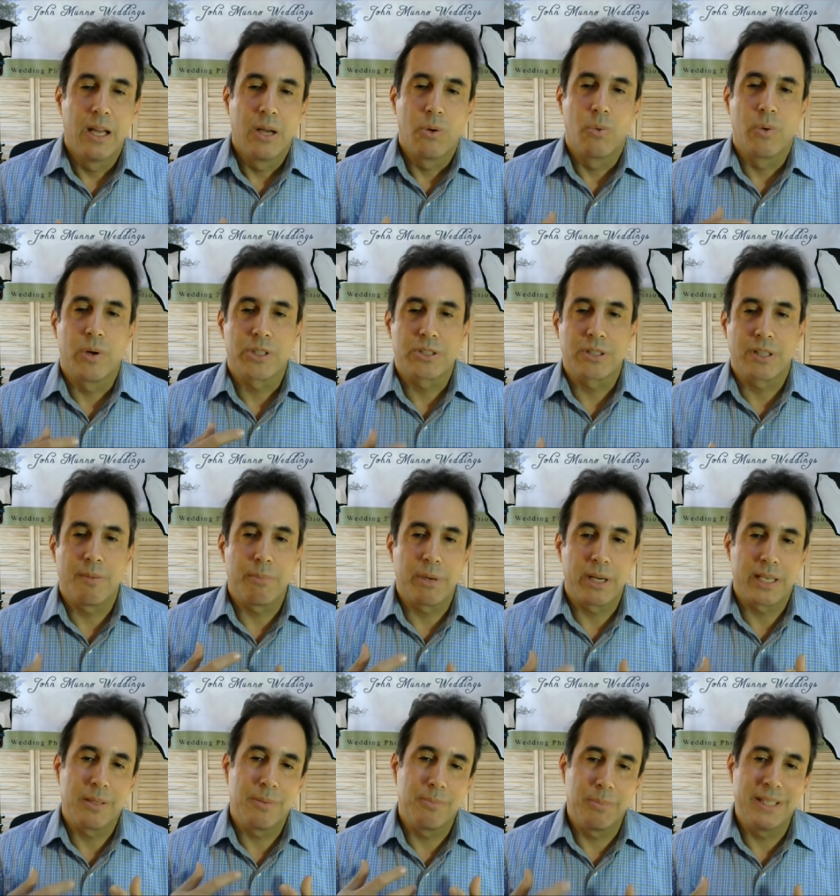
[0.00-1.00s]
Where
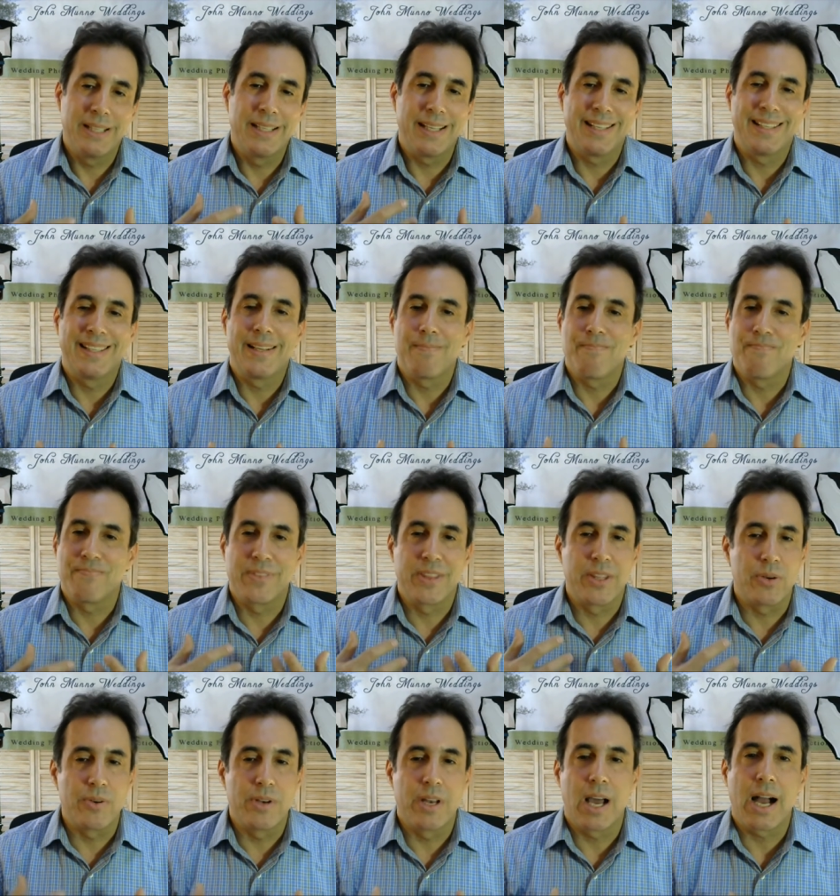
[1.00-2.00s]
somebody beginning,
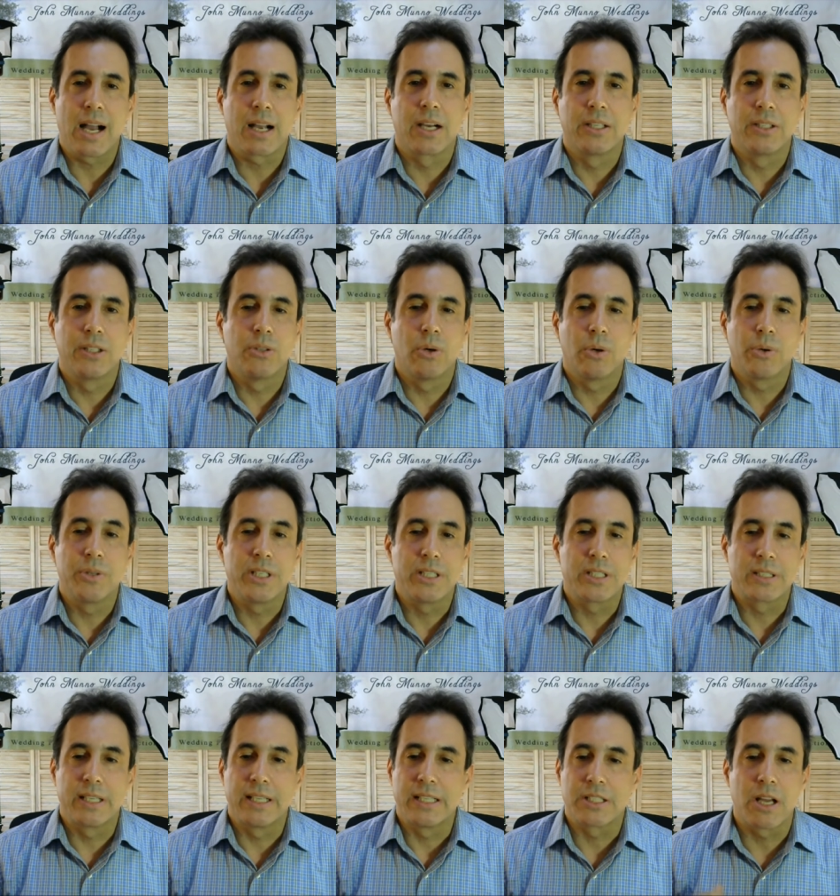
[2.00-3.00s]
they're not going to know these
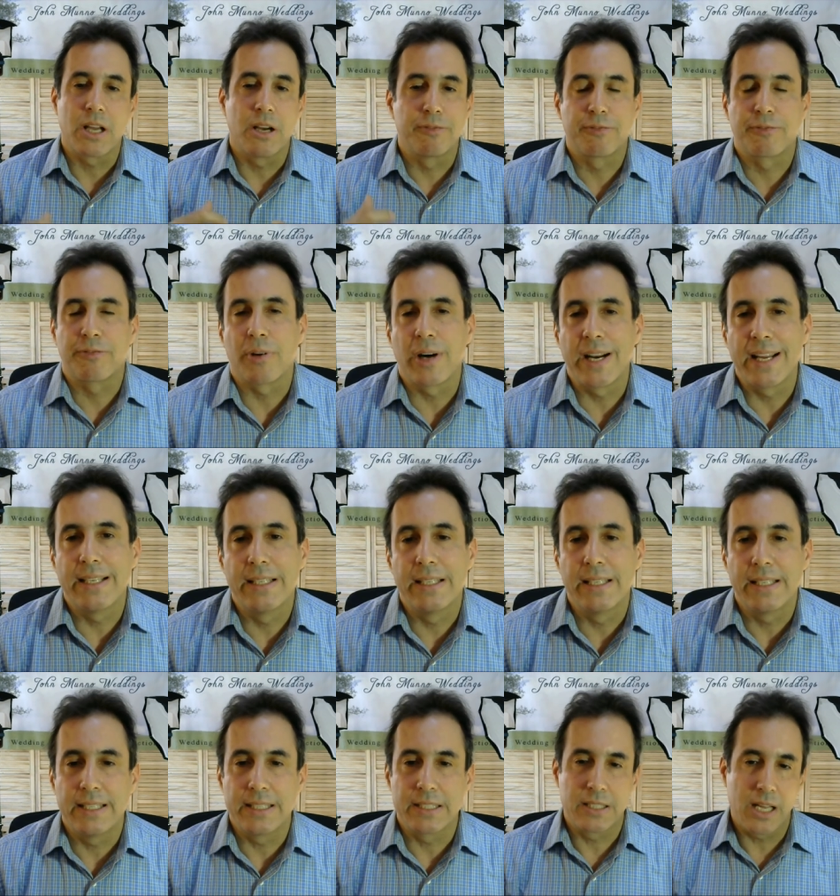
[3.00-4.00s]
things. A friend
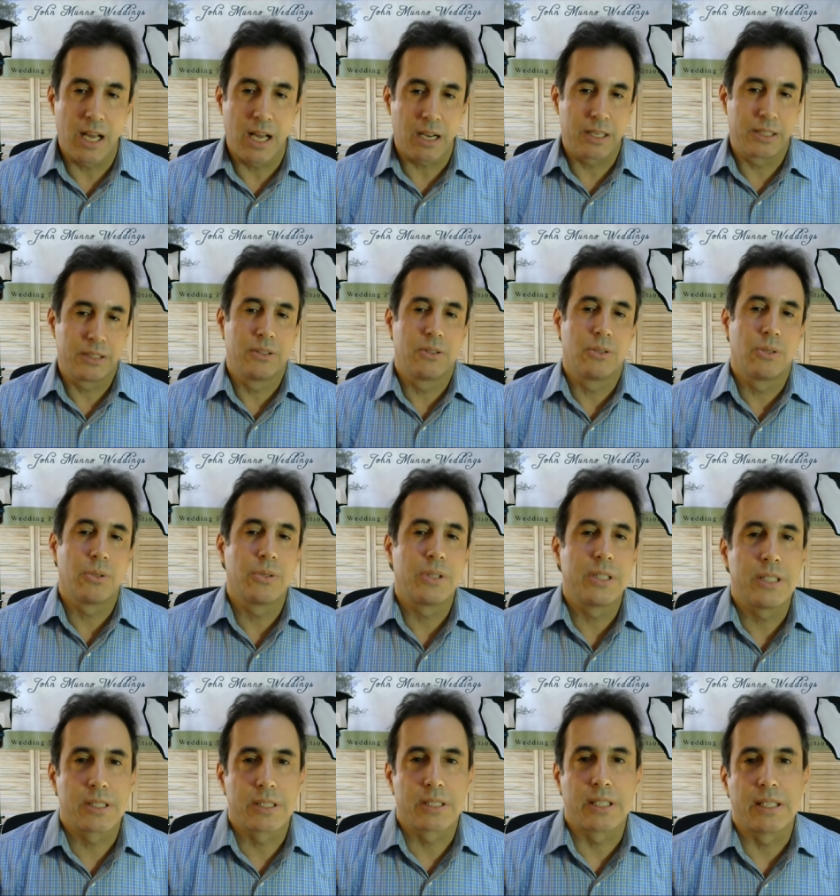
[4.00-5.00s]
is not going to know
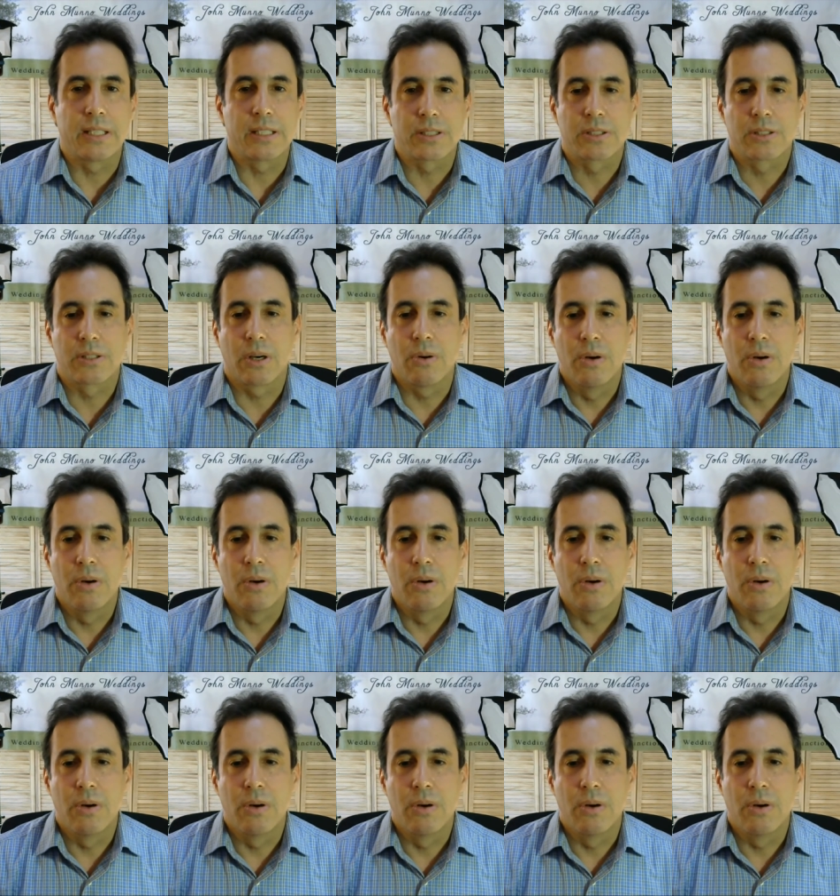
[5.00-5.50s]
these things. So